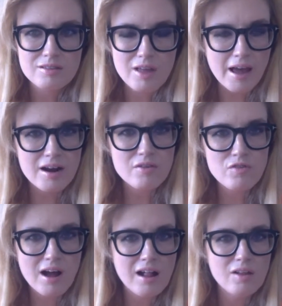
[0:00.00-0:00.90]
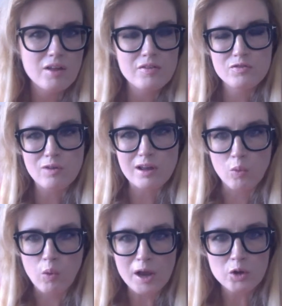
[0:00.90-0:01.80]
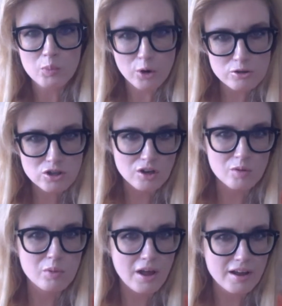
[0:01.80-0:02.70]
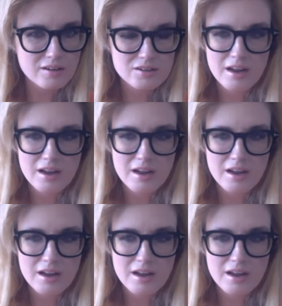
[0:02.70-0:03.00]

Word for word: the NFL, if like a regular person could play it.